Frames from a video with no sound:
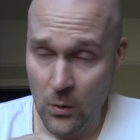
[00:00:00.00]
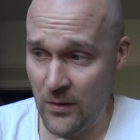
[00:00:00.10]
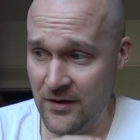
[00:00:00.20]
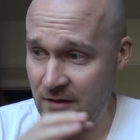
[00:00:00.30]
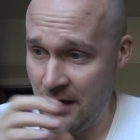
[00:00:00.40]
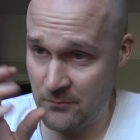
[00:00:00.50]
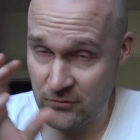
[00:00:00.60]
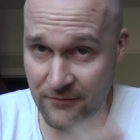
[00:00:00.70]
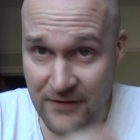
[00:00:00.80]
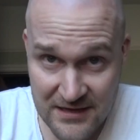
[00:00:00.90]
with um,
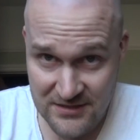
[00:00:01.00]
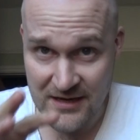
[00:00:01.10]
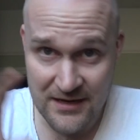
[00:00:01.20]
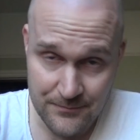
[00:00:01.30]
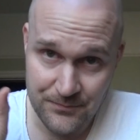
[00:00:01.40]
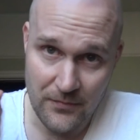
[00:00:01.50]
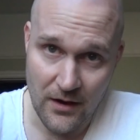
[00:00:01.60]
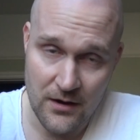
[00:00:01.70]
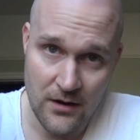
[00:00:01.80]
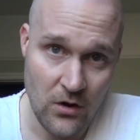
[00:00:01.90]
graffiti
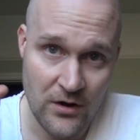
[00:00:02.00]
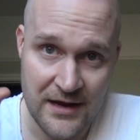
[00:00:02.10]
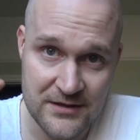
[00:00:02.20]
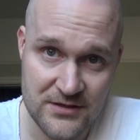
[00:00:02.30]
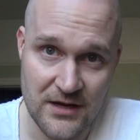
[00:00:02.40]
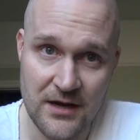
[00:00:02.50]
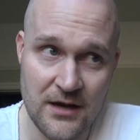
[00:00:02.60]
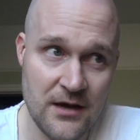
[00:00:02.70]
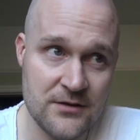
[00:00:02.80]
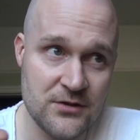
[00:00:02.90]
uh, on it
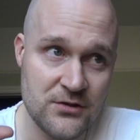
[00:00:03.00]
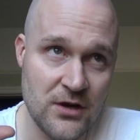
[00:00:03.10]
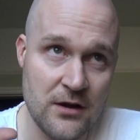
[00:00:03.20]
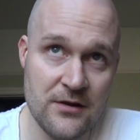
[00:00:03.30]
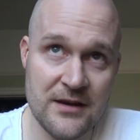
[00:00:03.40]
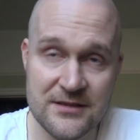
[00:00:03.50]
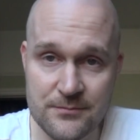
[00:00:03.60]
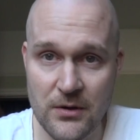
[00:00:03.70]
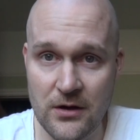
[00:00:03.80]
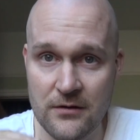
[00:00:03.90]
uh, to show that it's
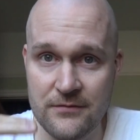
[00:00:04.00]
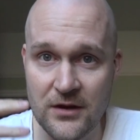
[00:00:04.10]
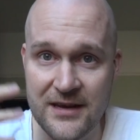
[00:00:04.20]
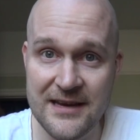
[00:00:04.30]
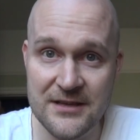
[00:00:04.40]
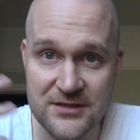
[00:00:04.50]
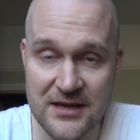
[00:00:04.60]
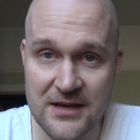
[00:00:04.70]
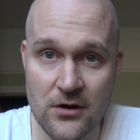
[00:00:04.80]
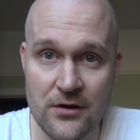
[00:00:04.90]
part of like an inner
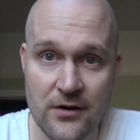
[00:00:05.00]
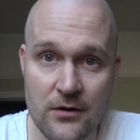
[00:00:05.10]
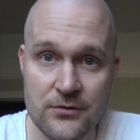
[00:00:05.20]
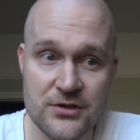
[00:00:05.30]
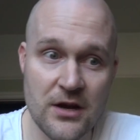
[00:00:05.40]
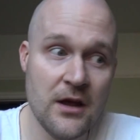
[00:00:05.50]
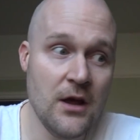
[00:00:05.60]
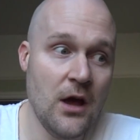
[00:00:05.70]
city kind of culture.